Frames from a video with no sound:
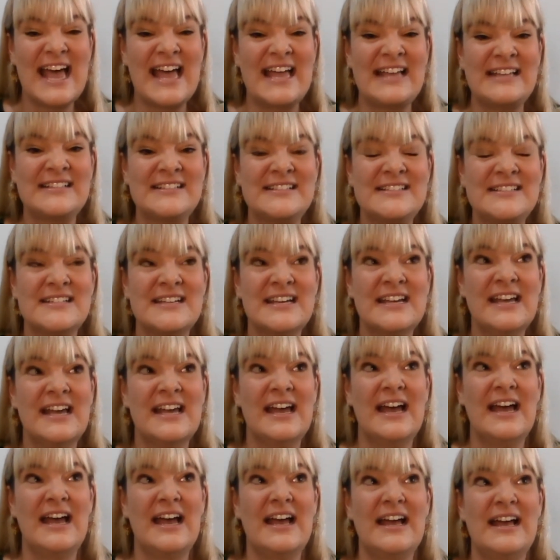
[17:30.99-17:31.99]
And
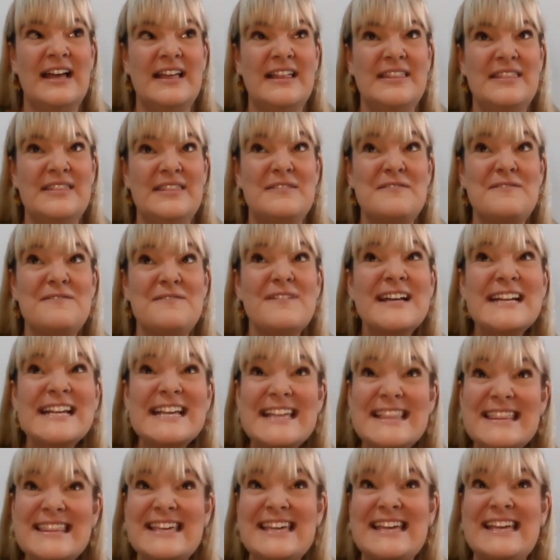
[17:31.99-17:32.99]
the
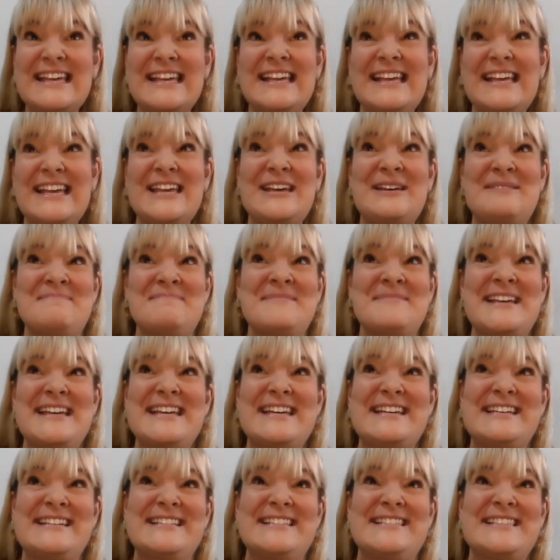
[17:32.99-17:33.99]
funny thing, Kim,
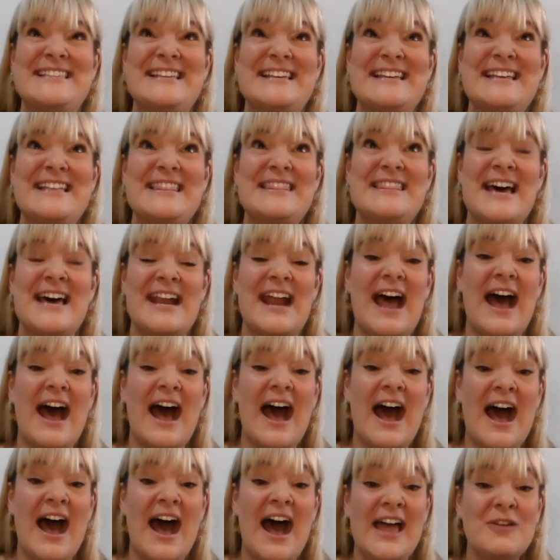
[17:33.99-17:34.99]
is that
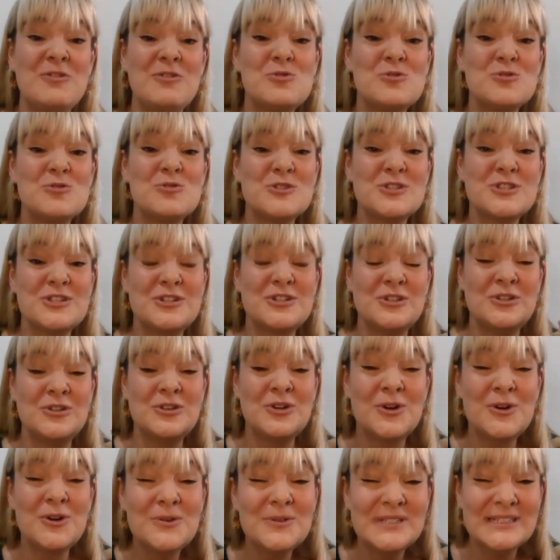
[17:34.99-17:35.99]
I also
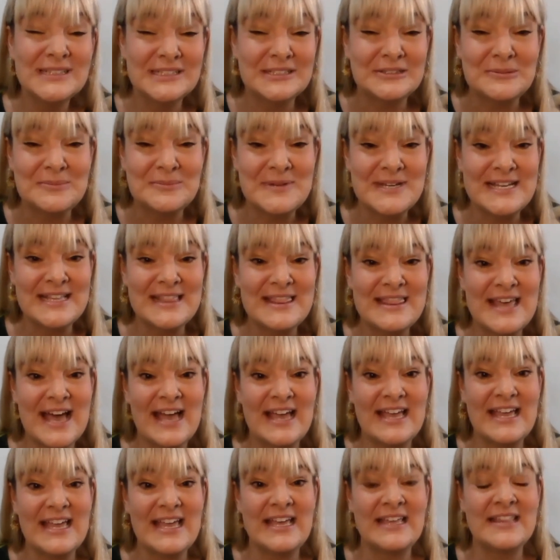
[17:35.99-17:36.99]
know a little bit
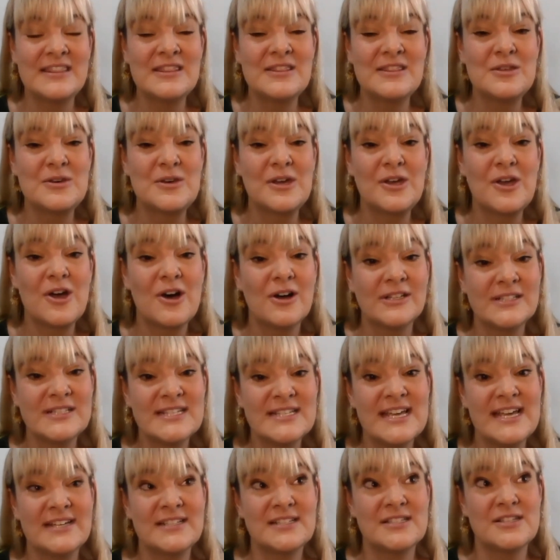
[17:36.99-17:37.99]
that in the
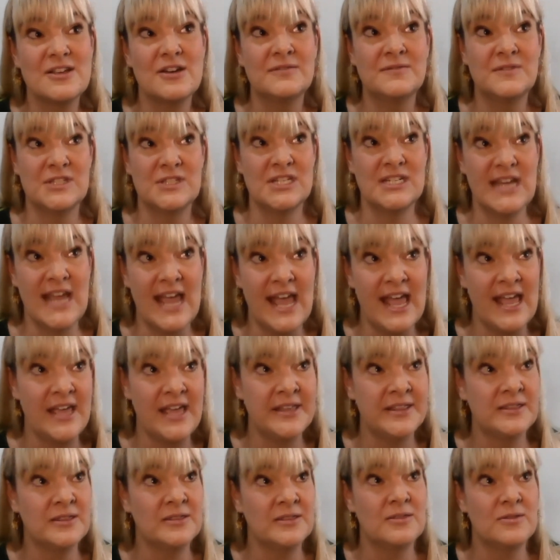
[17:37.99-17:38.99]
context of today
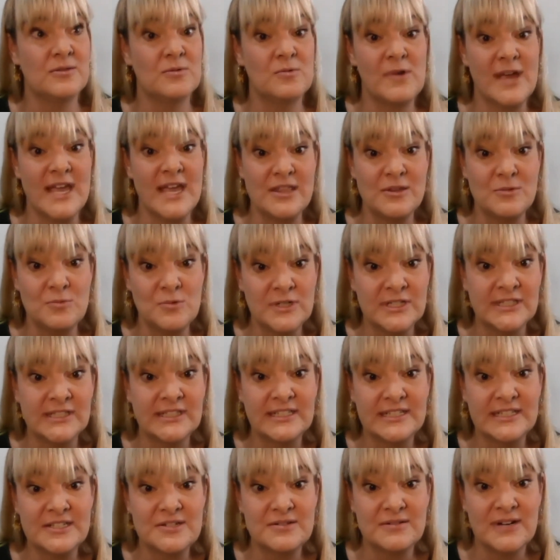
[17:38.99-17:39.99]
and the way the
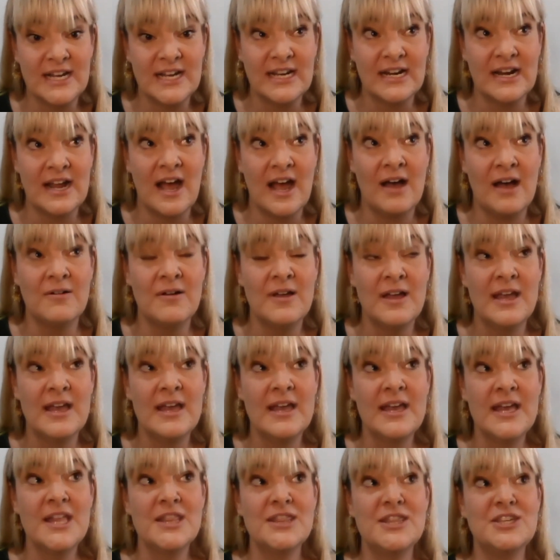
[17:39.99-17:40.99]
world is right now,
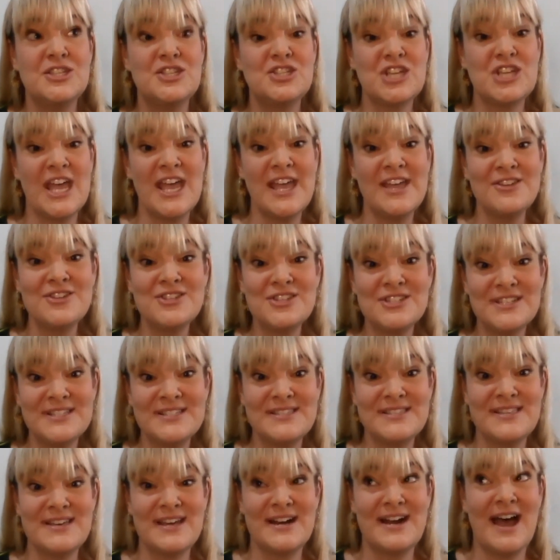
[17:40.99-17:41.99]
the
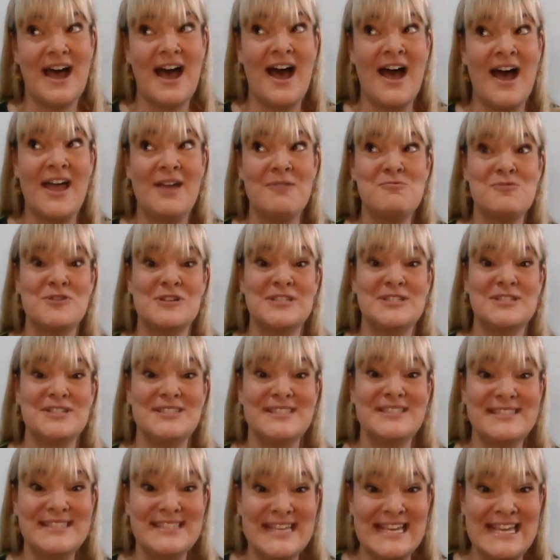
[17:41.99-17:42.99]
changes that I want to
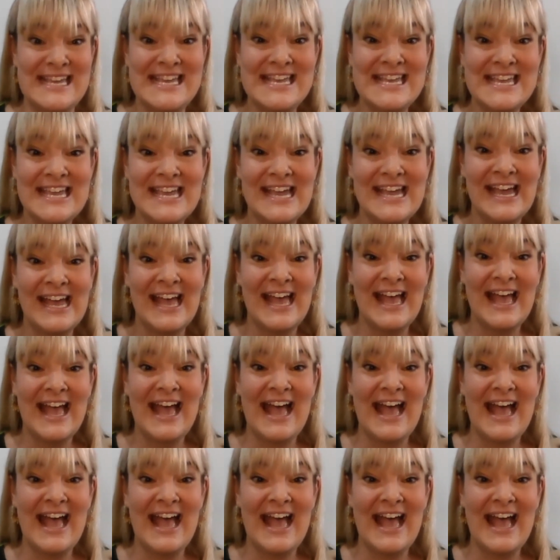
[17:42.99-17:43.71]
see